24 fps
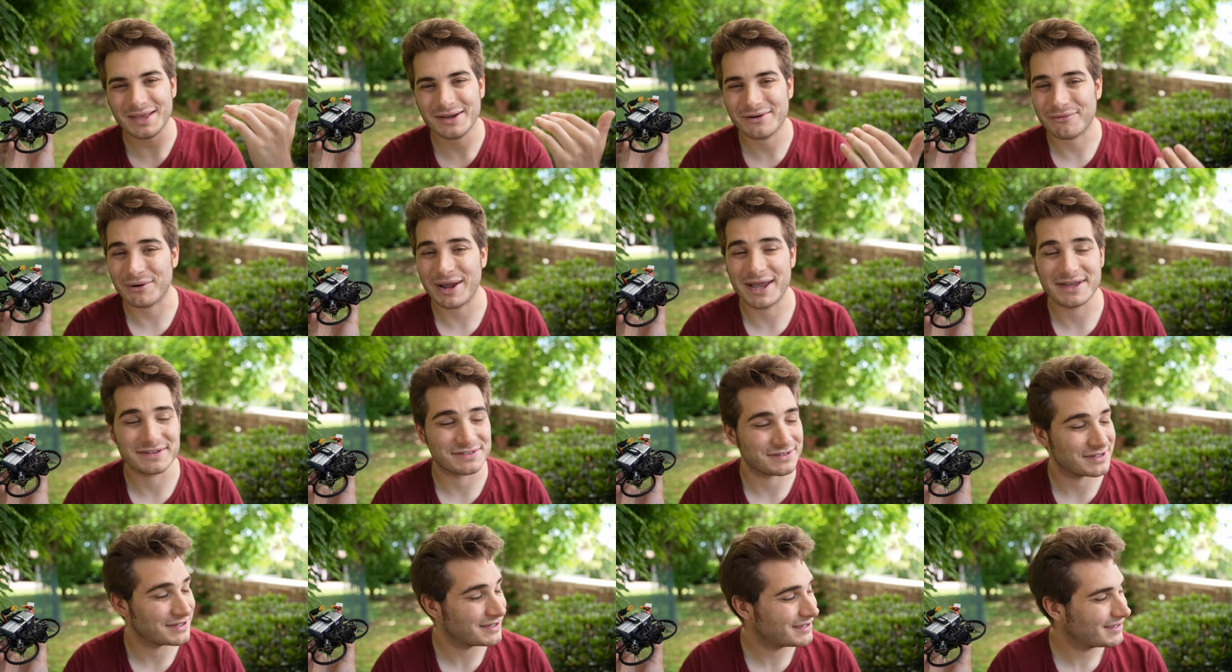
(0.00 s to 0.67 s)

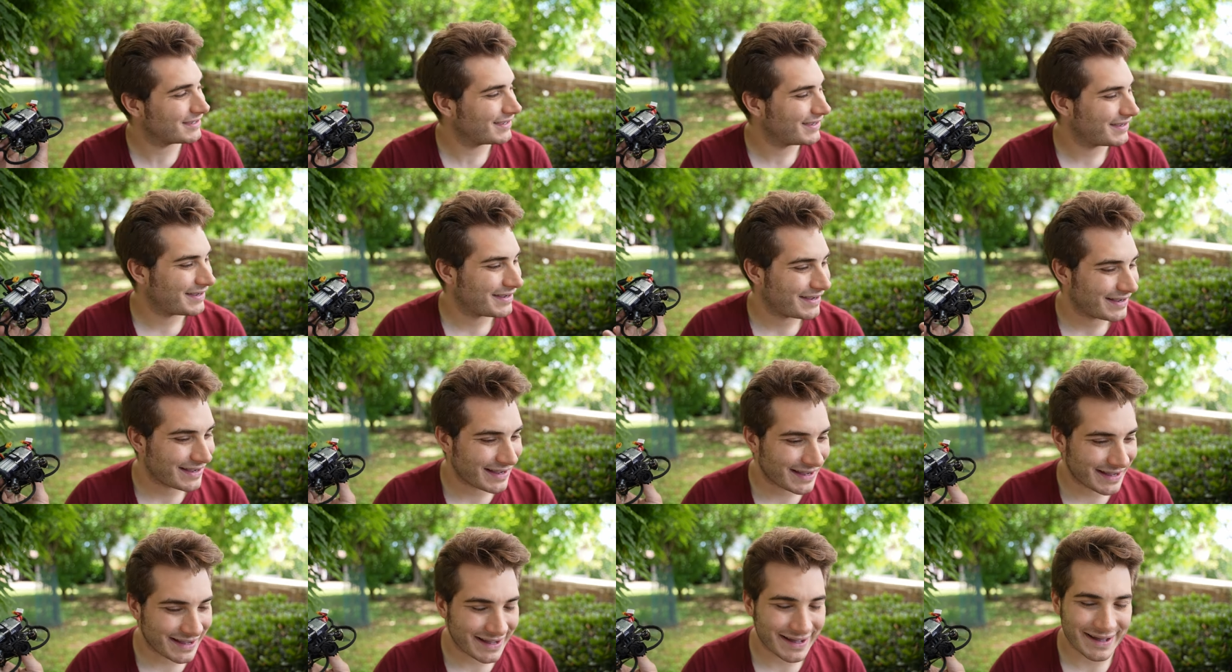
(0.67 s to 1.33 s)
Crazy.
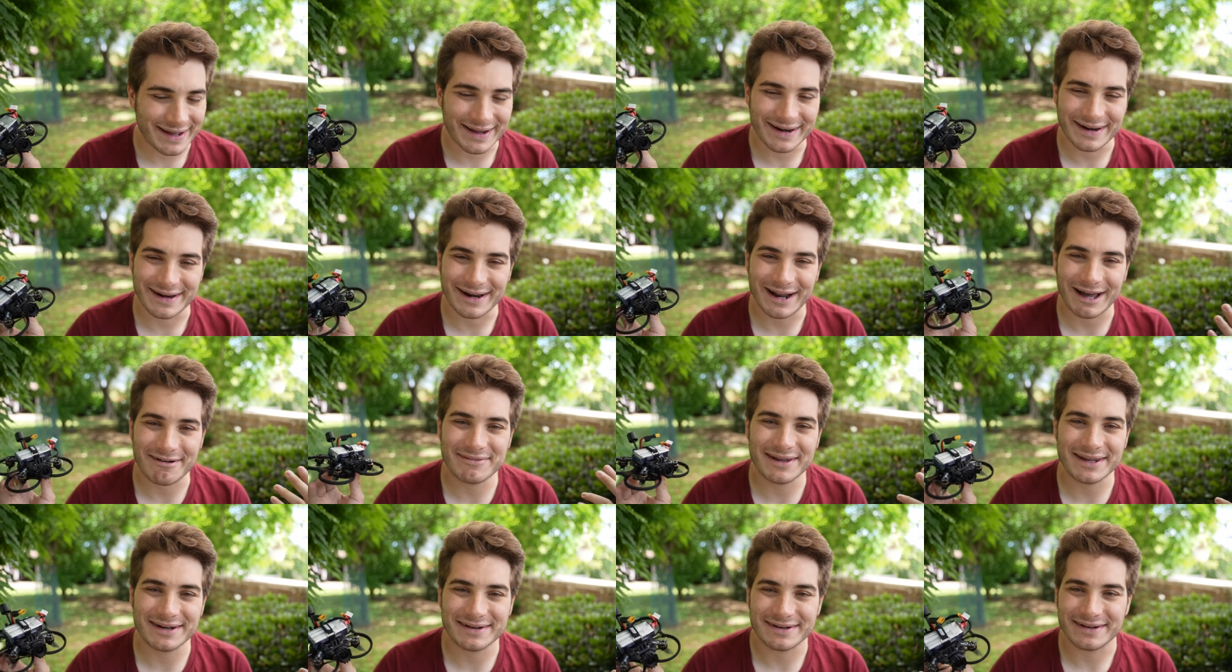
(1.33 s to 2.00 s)
And I
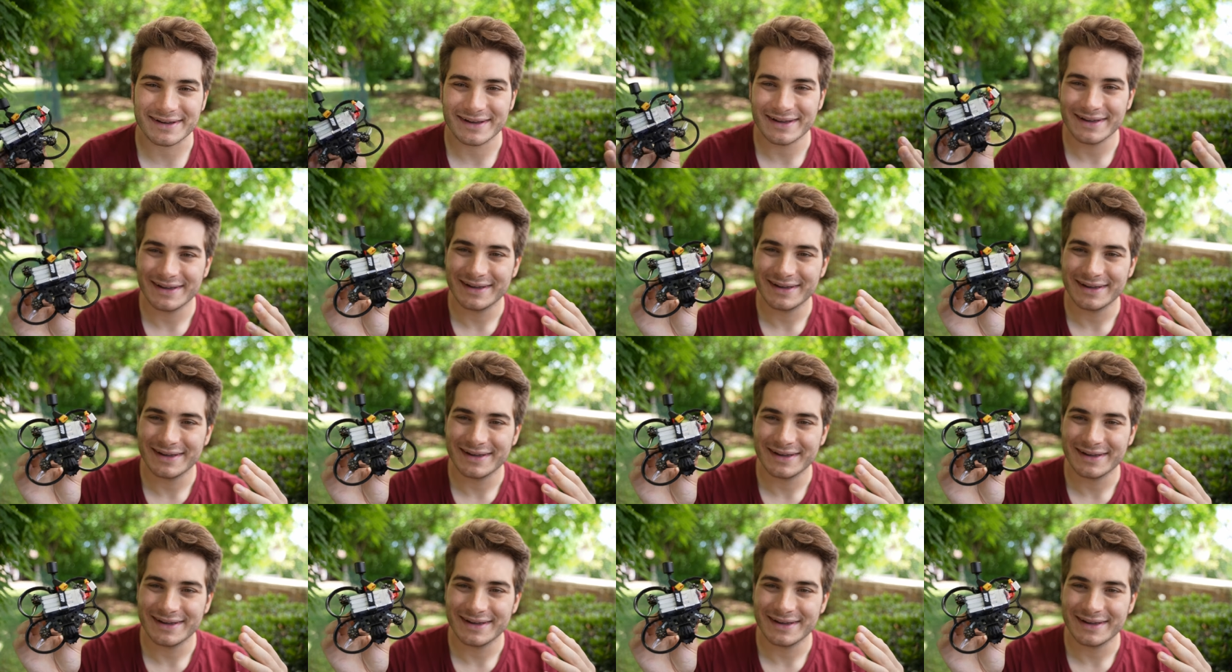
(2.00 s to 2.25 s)
mean,